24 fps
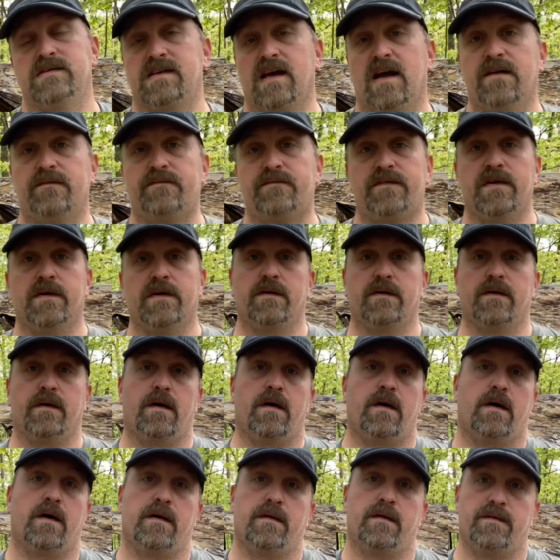I feel
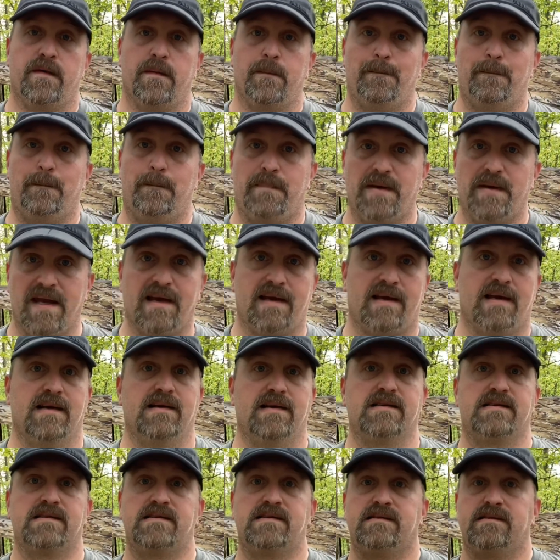are the
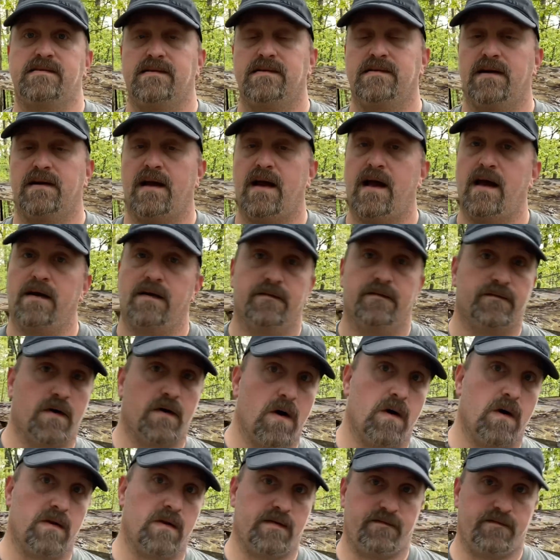biggest out of
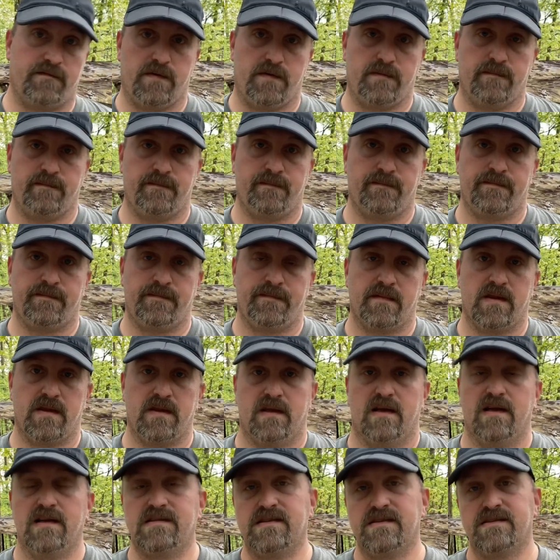all of them.
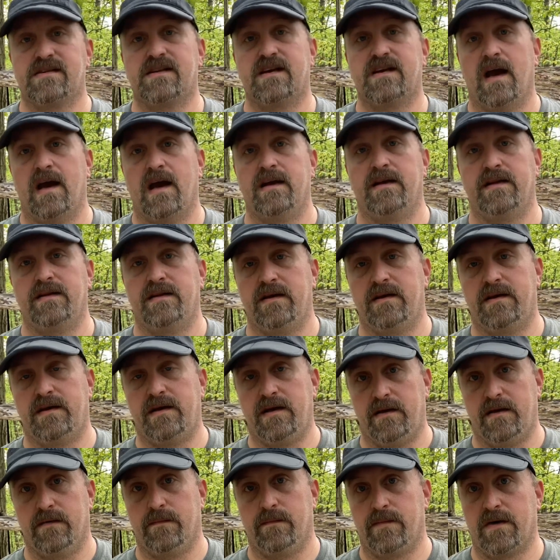This is kind of the
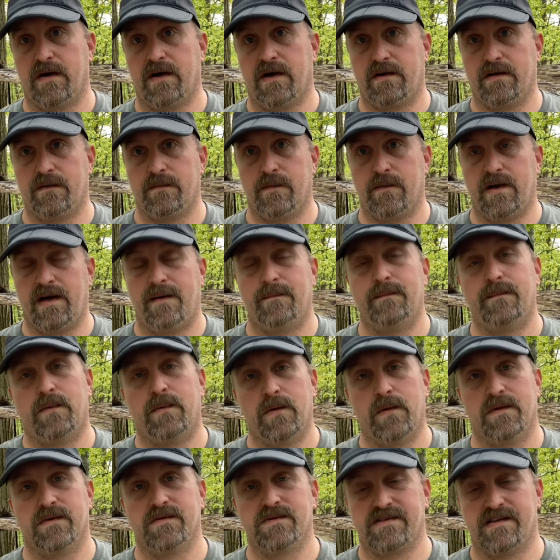deal breaker when it
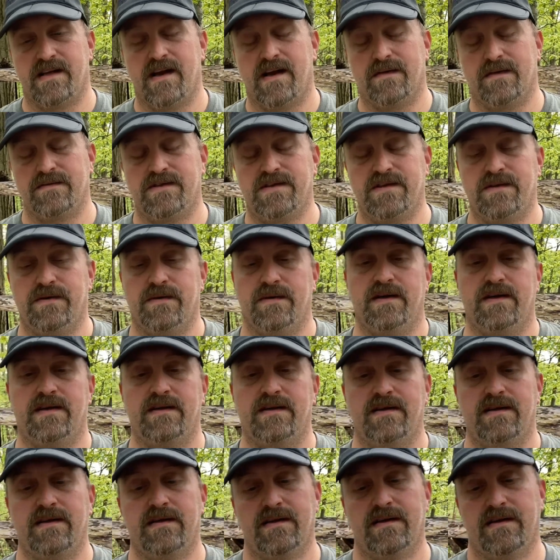boils down to it.
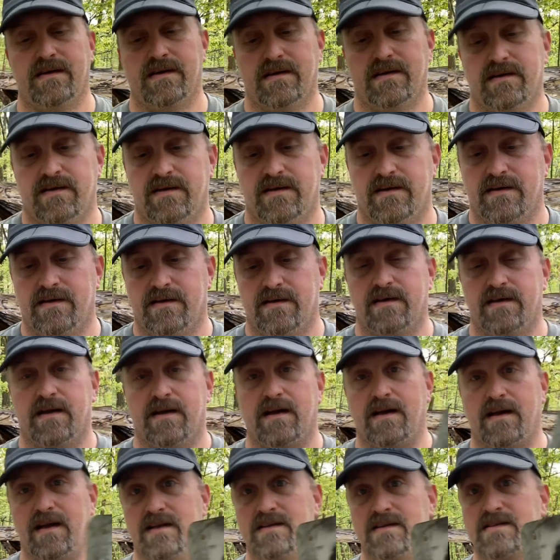
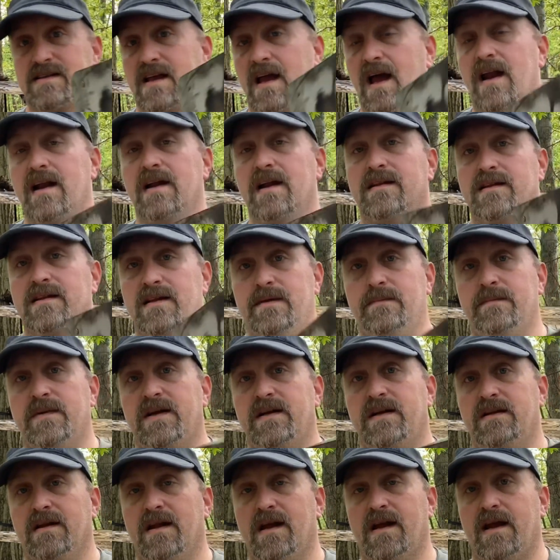It's got a
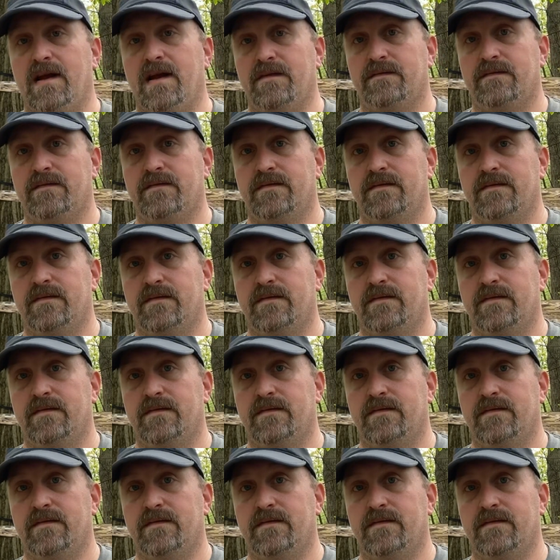limited life.